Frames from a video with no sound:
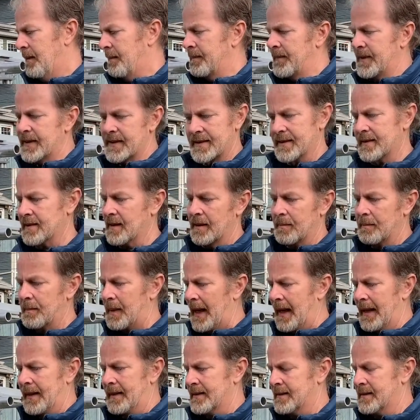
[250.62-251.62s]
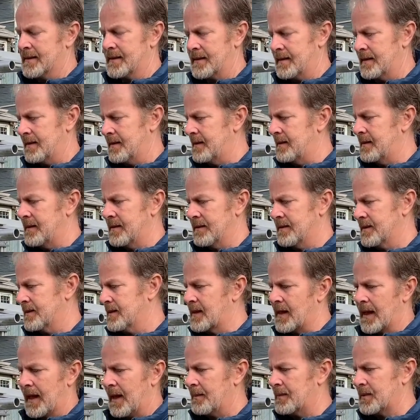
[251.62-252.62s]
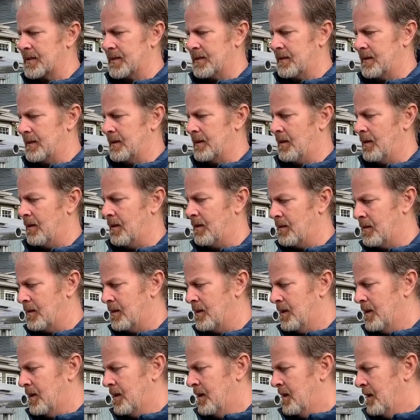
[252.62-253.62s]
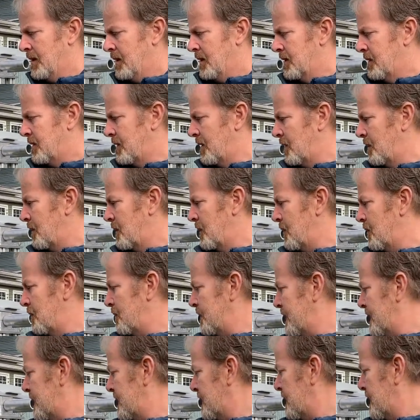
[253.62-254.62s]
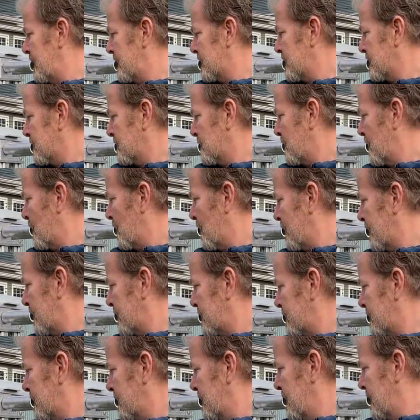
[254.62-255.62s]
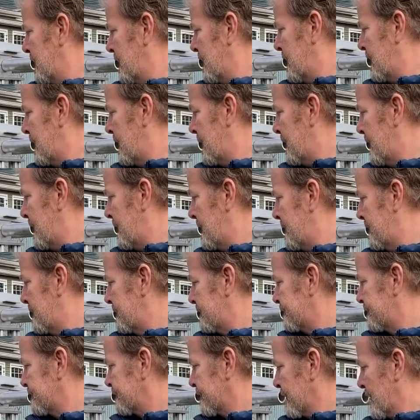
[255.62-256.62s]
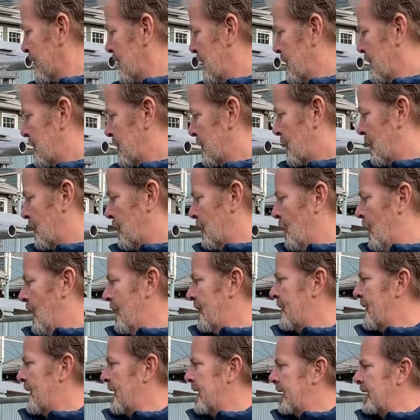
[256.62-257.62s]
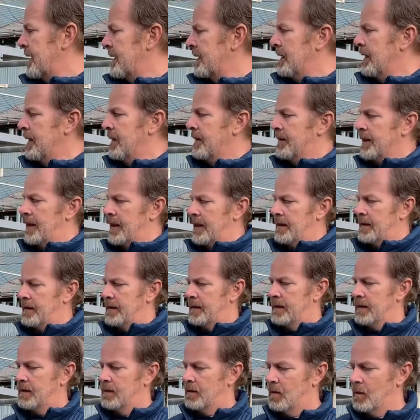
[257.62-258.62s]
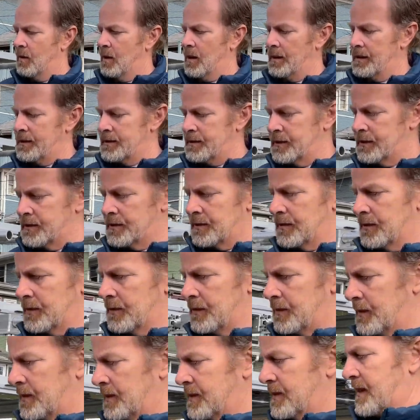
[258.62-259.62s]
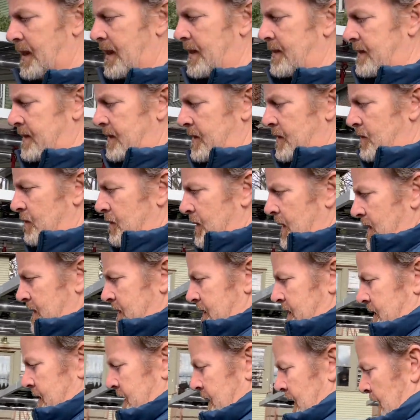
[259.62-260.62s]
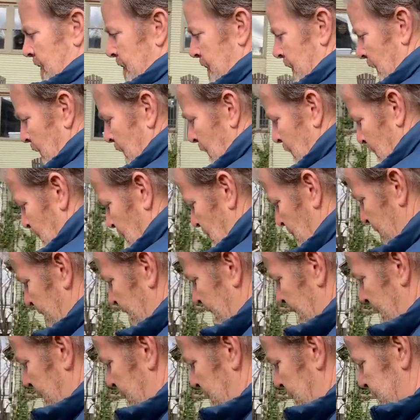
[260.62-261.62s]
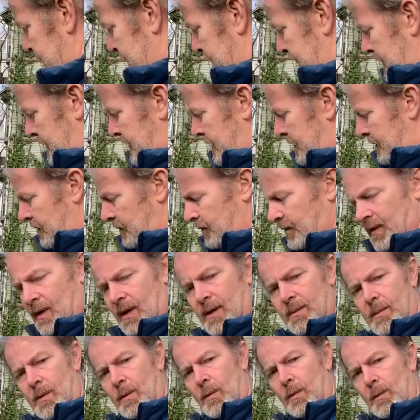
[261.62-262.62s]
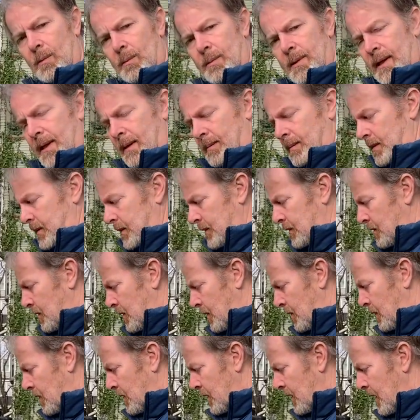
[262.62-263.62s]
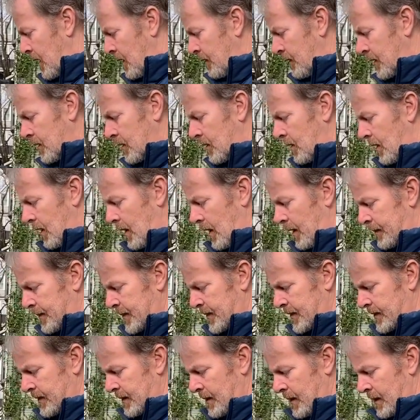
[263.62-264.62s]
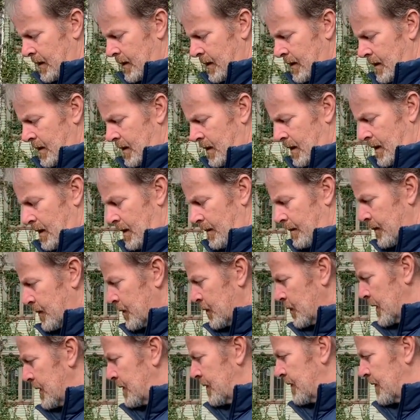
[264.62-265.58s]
This is unballasted. There's absolutely no movement at this point. The one thing that I wanted to do is, as this raises up, the farmer will be able to grow cover crops 3